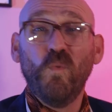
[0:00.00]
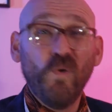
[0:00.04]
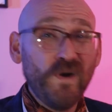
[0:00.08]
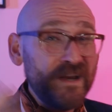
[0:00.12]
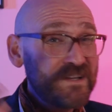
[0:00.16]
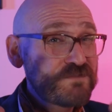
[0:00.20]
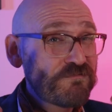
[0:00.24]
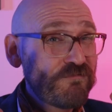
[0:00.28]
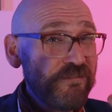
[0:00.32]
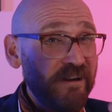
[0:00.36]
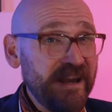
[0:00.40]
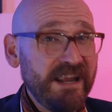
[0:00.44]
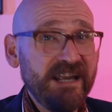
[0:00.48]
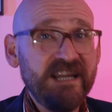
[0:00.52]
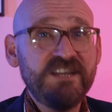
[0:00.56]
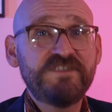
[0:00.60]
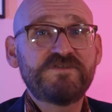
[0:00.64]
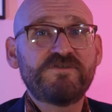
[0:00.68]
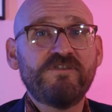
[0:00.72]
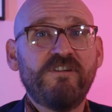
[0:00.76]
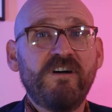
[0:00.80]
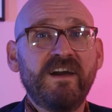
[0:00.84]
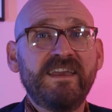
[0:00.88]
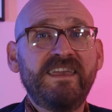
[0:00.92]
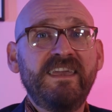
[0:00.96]
What is really
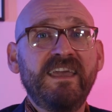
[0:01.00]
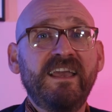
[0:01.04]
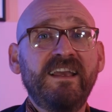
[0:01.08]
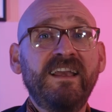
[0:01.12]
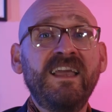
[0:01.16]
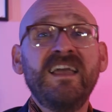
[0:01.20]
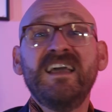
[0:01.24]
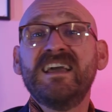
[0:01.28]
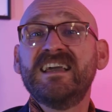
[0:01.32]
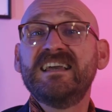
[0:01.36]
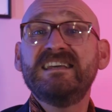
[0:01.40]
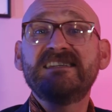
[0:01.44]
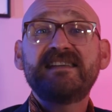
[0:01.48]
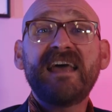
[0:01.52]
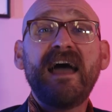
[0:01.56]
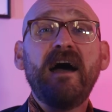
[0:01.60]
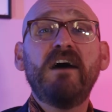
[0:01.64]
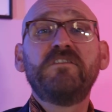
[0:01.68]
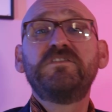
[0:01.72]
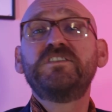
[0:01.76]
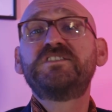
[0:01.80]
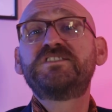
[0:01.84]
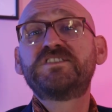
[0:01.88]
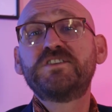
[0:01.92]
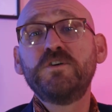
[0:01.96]
striking is
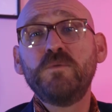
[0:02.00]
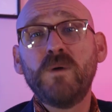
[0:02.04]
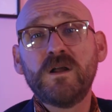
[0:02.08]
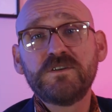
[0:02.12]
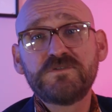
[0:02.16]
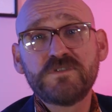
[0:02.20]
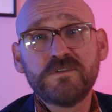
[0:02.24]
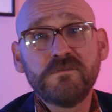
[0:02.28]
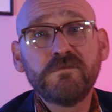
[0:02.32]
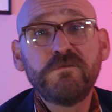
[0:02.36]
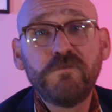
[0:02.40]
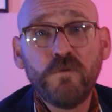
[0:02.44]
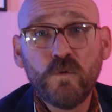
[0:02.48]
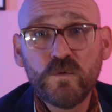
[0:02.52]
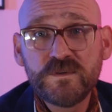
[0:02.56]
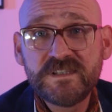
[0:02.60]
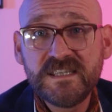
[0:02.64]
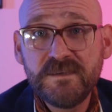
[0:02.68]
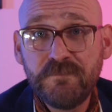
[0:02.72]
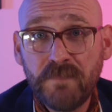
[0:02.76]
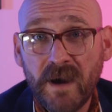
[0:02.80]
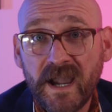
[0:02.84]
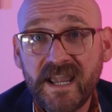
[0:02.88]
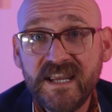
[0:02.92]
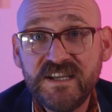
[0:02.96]
out of the
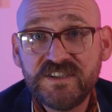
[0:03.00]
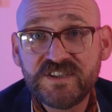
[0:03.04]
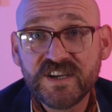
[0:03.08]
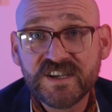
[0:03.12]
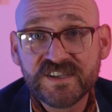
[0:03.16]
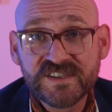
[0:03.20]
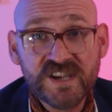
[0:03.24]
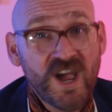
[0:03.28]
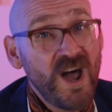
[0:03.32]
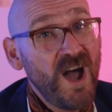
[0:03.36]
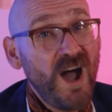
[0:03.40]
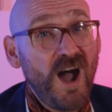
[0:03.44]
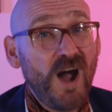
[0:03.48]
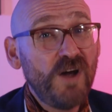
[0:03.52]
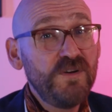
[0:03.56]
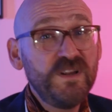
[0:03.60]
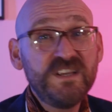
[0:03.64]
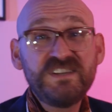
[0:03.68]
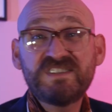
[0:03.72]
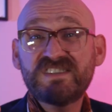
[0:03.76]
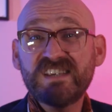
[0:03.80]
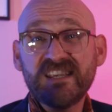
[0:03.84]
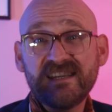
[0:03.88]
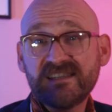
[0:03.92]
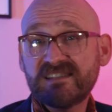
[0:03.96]
240 pages,
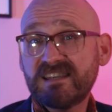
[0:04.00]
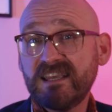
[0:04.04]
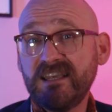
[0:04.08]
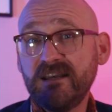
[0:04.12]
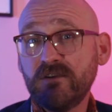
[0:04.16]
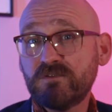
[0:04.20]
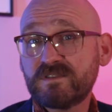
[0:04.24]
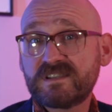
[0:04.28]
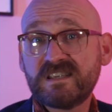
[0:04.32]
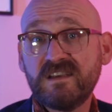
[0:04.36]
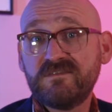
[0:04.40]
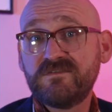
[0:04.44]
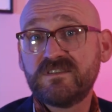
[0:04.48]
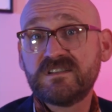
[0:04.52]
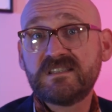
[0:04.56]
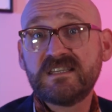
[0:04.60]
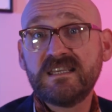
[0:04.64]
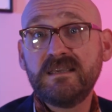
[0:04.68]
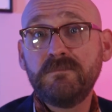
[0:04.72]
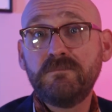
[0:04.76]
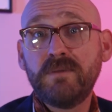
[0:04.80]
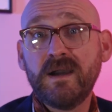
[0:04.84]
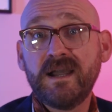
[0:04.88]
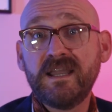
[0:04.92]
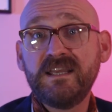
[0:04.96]
only 16 or
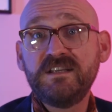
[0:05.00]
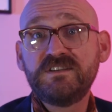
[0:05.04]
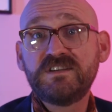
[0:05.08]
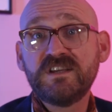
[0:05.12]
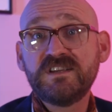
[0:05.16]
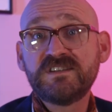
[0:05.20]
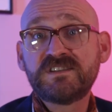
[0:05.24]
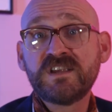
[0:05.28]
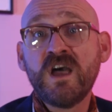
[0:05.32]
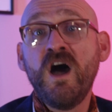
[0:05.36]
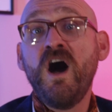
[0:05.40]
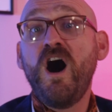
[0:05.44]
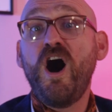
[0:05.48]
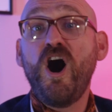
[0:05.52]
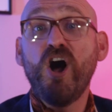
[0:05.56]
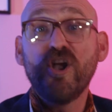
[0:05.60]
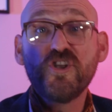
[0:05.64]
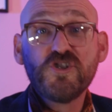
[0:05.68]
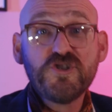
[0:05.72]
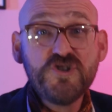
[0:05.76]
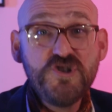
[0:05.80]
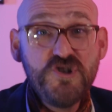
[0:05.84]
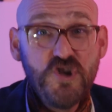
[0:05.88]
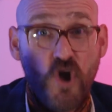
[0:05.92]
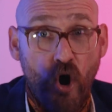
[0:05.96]
17 pages are
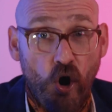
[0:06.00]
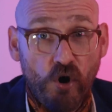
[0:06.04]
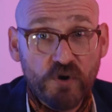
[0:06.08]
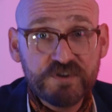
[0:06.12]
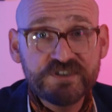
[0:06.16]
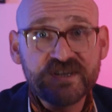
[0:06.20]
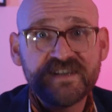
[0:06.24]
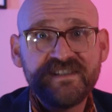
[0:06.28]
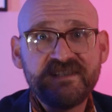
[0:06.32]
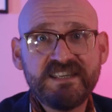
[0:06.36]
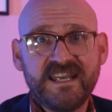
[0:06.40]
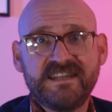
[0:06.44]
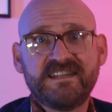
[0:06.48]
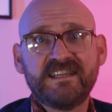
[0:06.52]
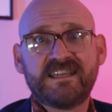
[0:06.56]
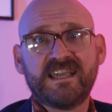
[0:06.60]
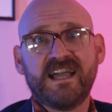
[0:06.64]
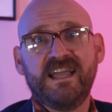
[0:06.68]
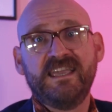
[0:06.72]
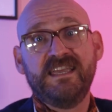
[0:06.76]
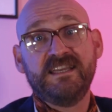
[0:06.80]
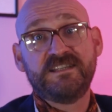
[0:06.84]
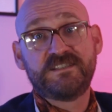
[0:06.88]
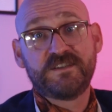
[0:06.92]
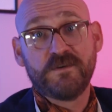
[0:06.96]
not
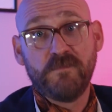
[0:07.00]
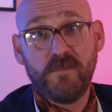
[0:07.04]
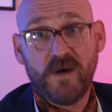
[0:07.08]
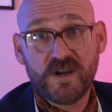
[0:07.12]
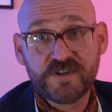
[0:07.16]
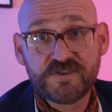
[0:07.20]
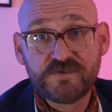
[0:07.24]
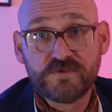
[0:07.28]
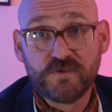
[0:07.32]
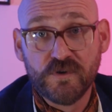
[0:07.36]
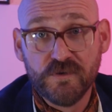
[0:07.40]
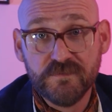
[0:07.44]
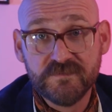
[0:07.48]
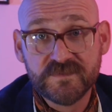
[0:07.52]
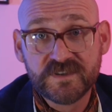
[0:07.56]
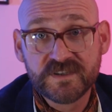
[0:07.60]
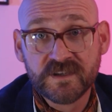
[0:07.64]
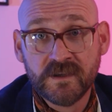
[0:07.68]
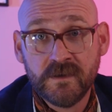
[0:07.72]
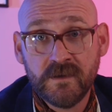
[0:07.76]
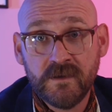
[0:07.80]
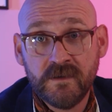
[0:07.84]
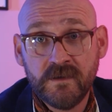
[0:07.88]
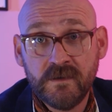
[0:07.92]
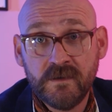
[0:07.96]
dedicated to mushrooms.